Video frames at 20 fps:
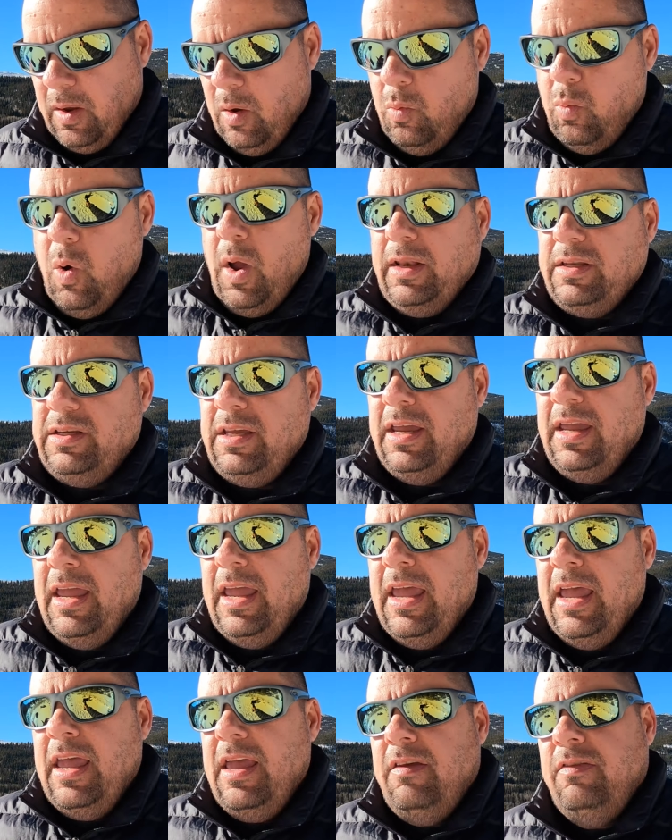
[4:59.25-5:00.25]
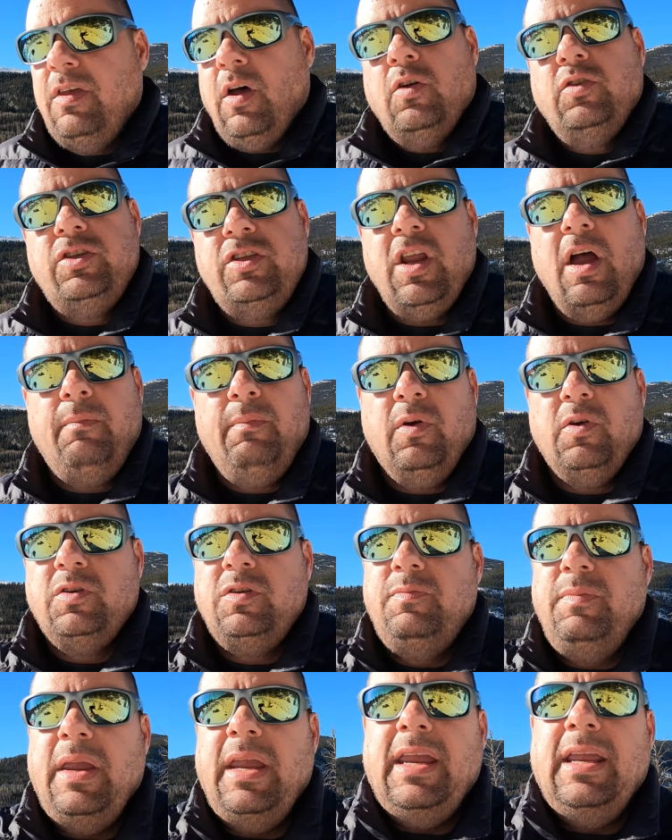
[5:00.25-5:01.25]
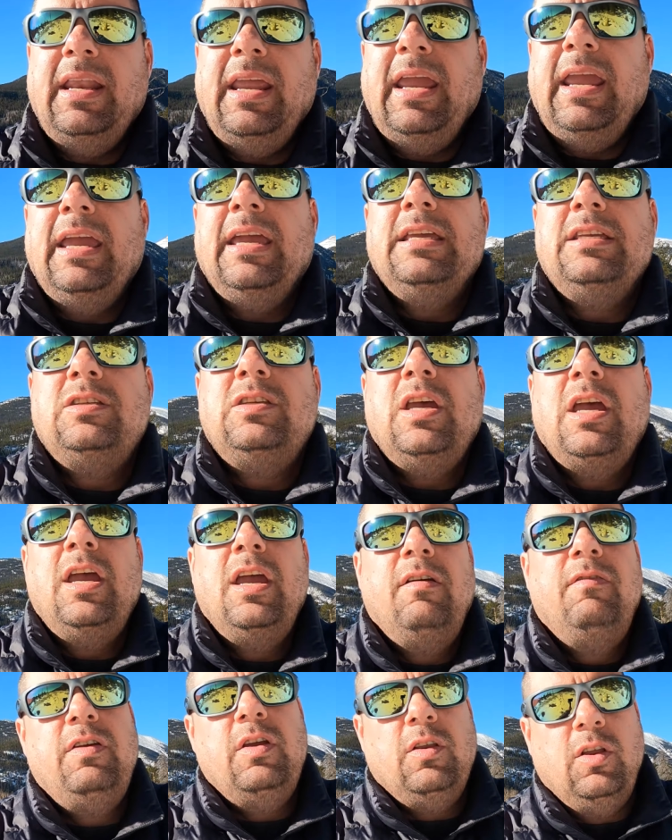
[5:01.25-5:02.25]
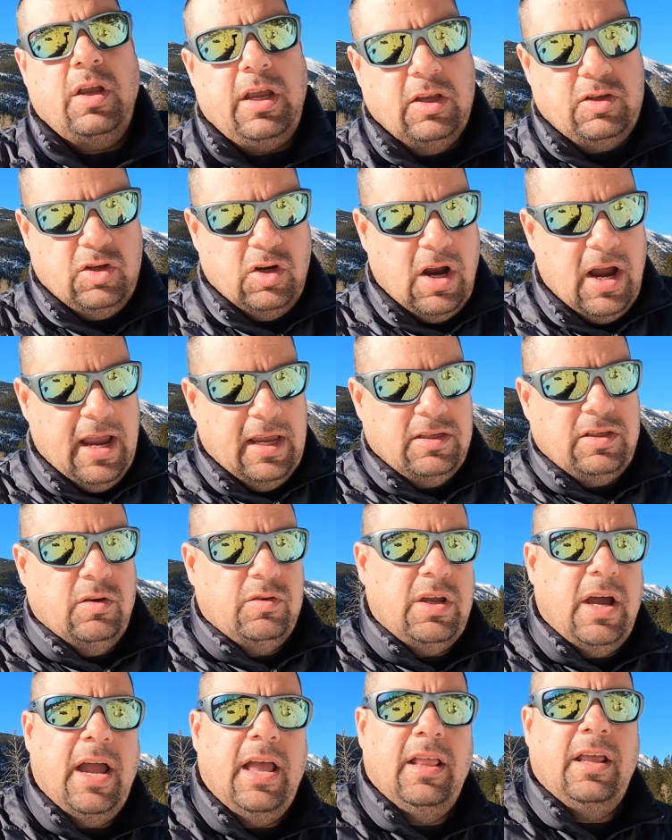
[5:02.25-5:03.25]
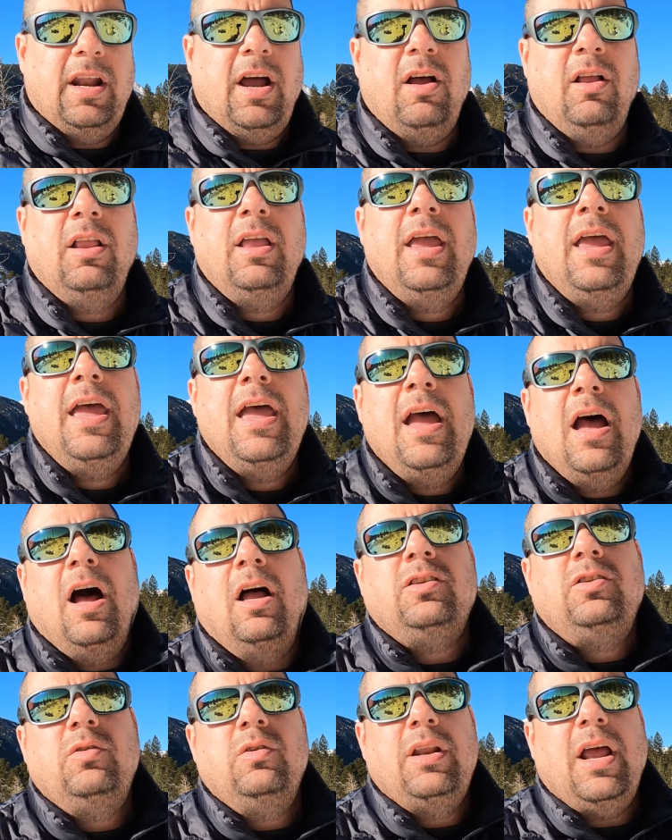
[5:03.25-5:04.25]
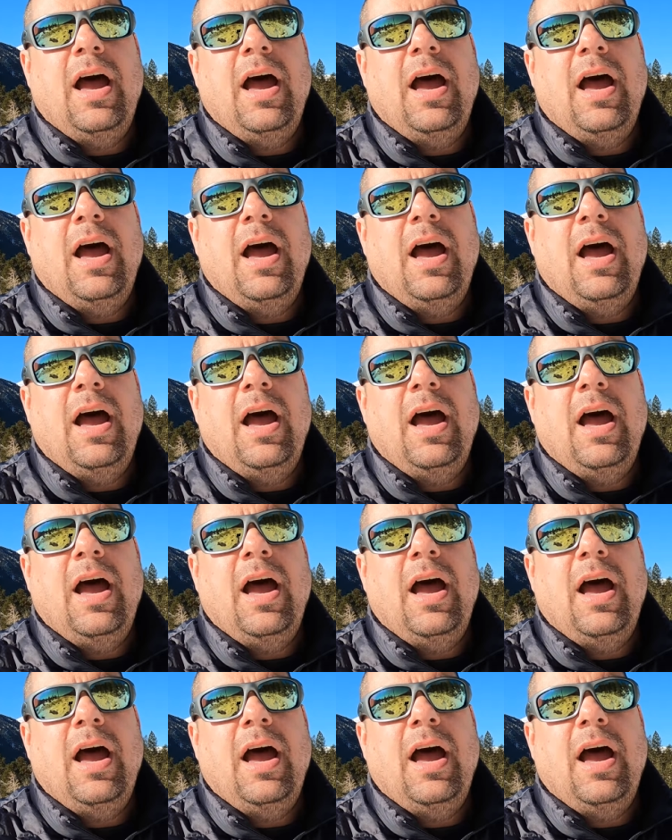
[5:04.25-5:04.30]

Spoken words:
what those numbers mean is, if you look at your ISO dial, and I'll do an